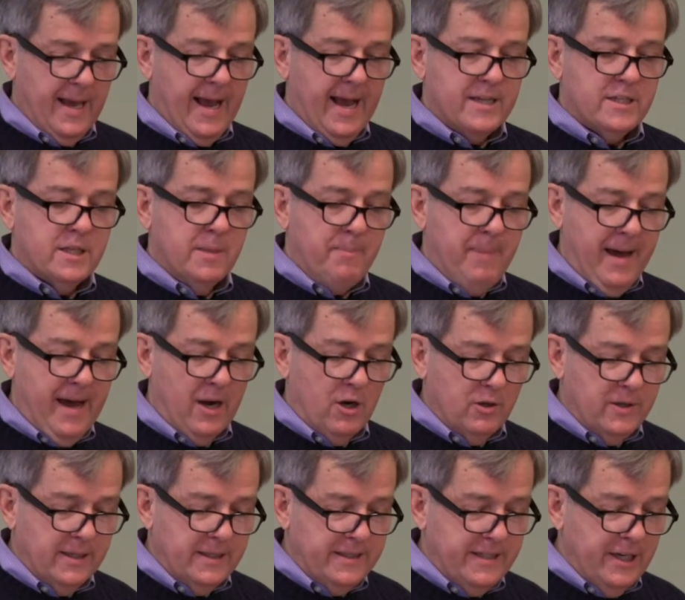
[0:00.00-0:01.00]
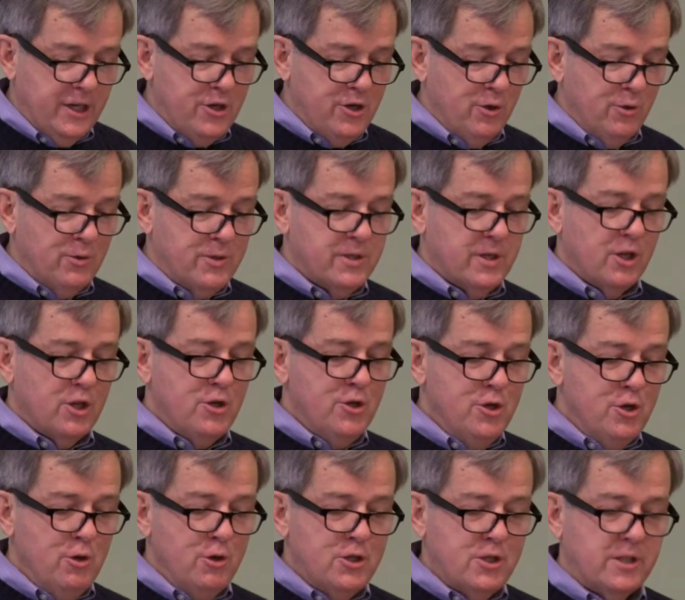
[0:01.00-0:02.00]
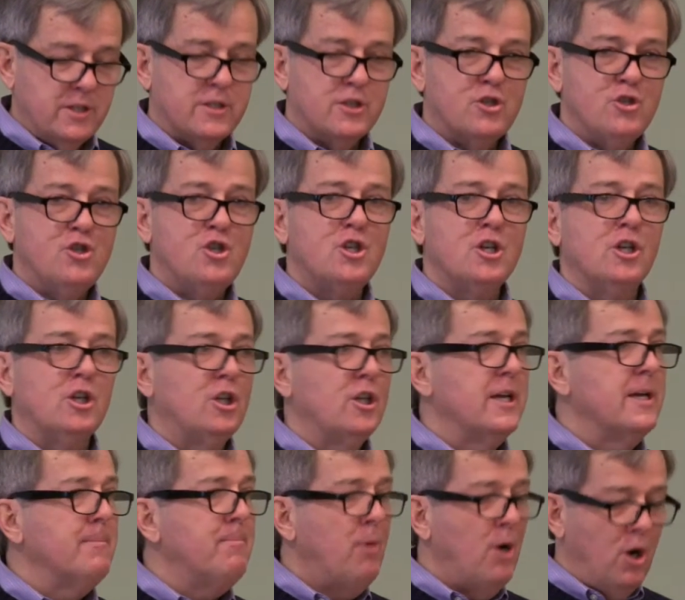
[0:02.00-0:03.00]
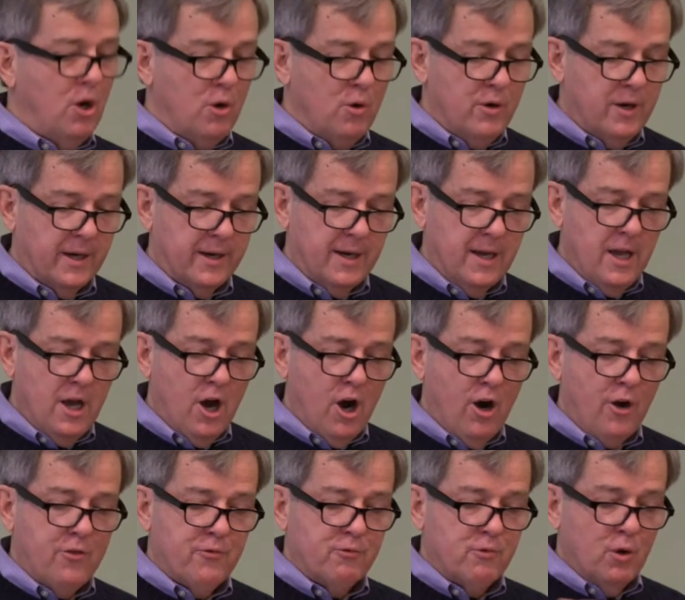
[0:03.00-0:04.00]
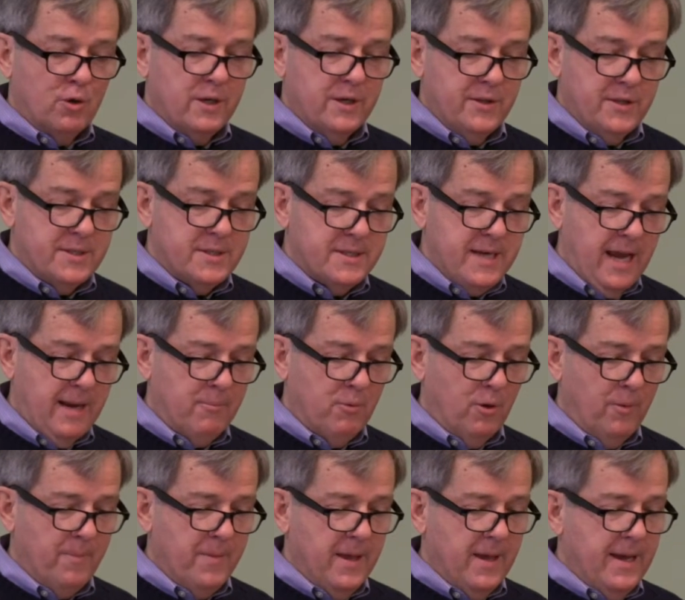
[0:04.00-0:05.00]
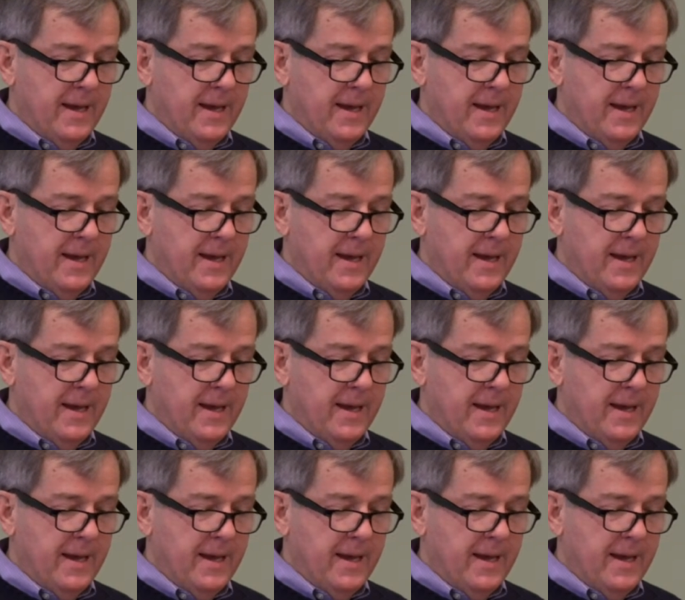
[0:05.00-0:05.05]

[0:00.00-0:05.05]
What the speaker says: As the battle continues, Eustace, Jill, and Pogan are thrown into the stable.